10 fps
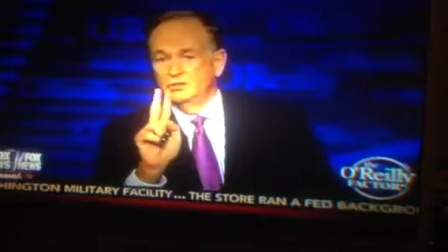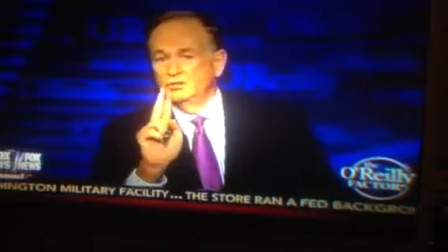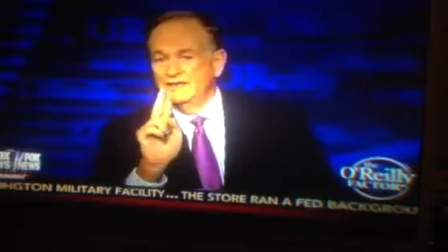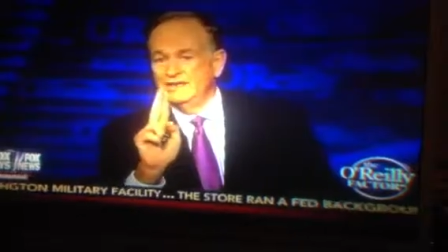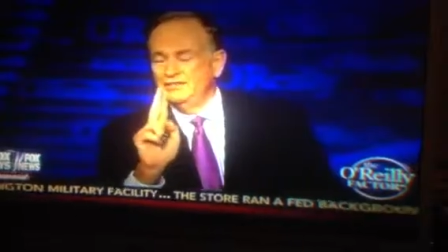
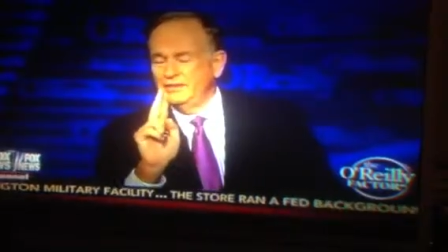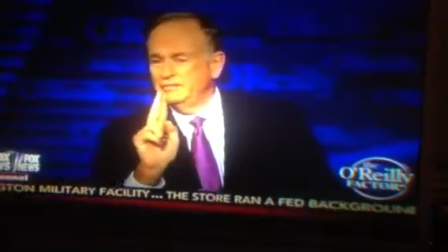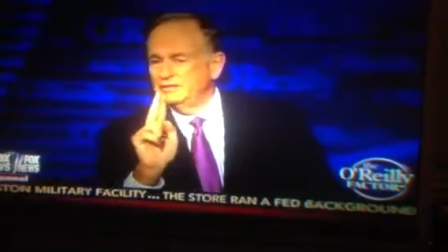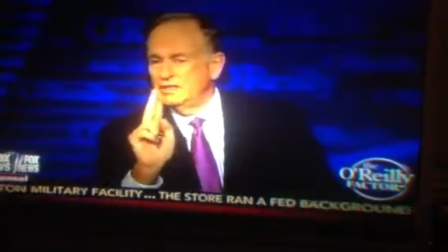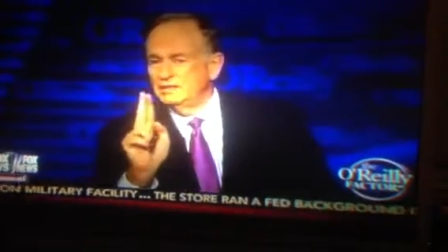Will anything
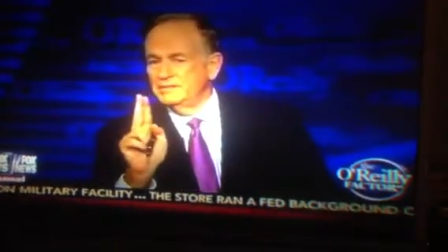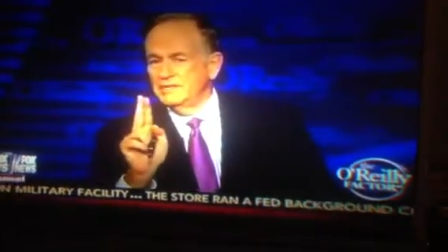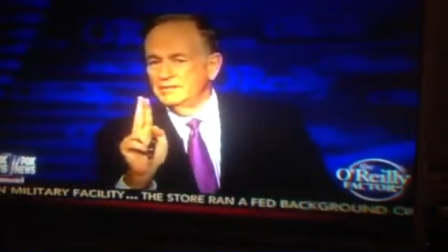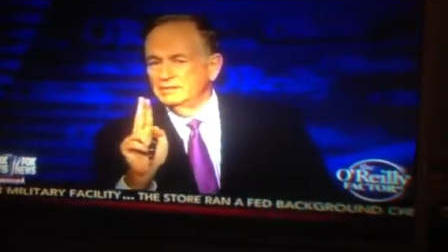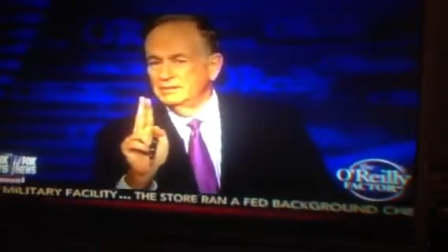be done
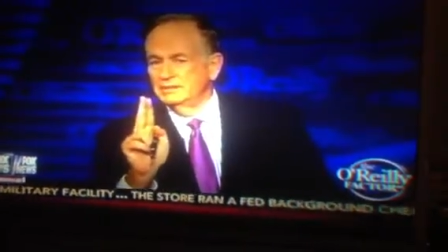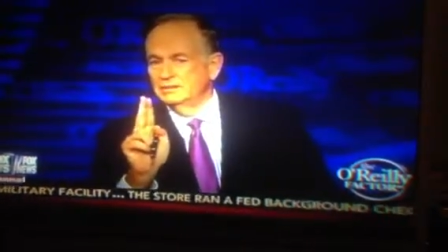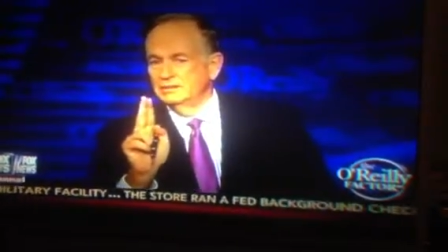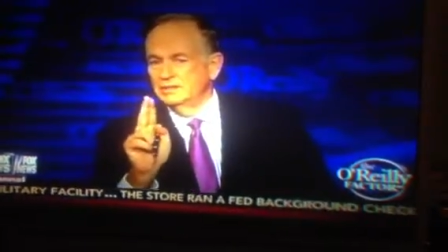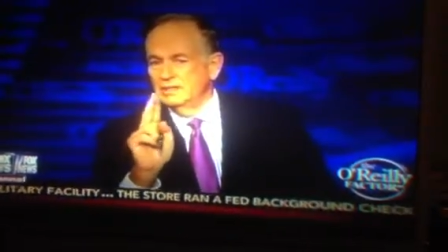about it?
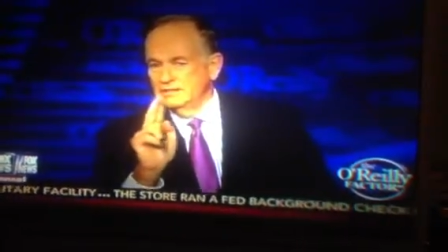And